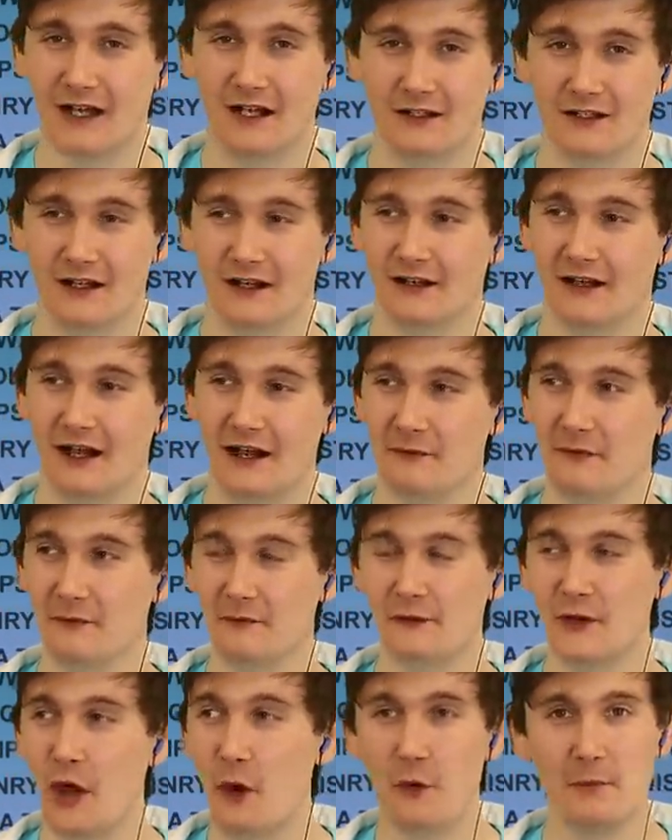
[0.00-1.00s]
Oh, God. Like,
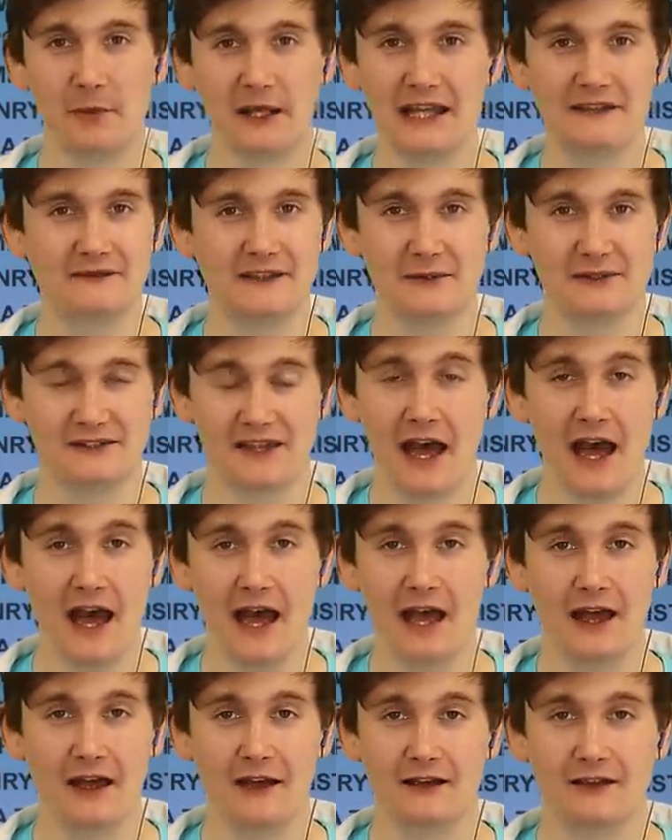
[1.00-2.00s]
no one believed he was
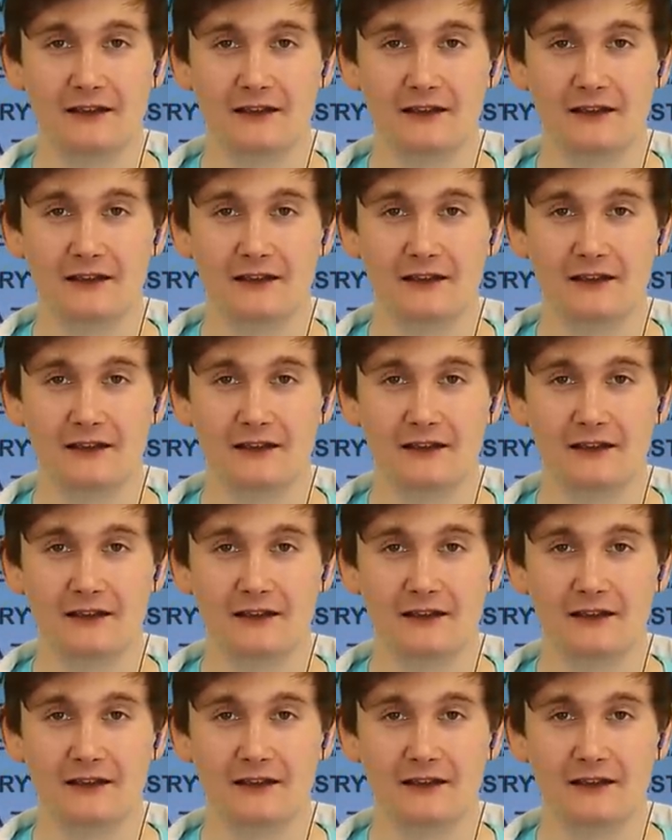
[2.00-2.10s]
there.